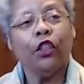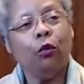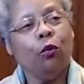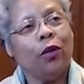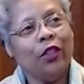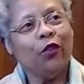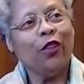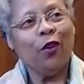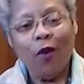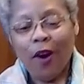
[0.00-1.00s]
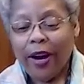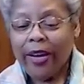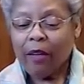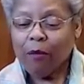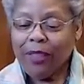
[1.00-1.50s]
Are you wondering
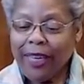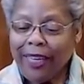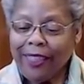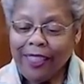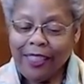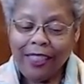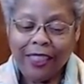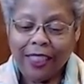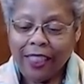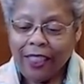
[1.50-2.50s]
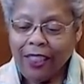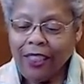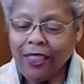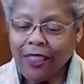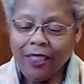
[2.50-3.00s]
why I'm saying these
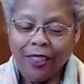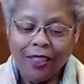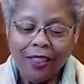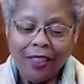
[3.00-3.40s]
things